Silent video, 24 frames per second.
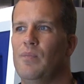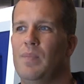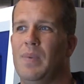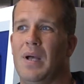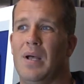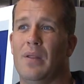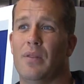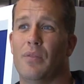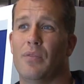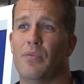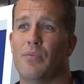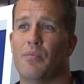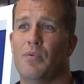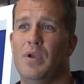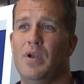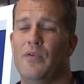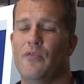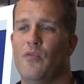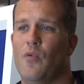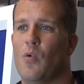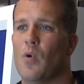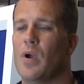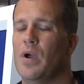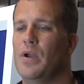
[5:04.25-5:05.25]
about 300,000 to
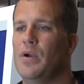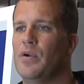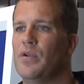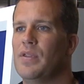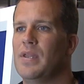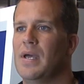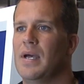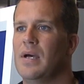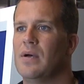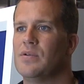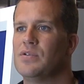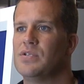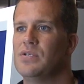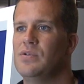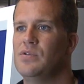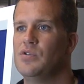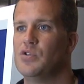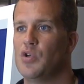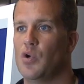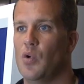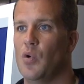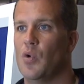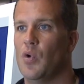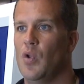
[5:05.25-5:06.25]
400,000
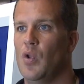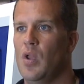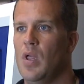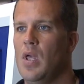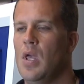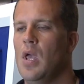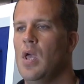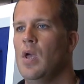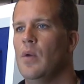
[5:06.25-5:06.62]
total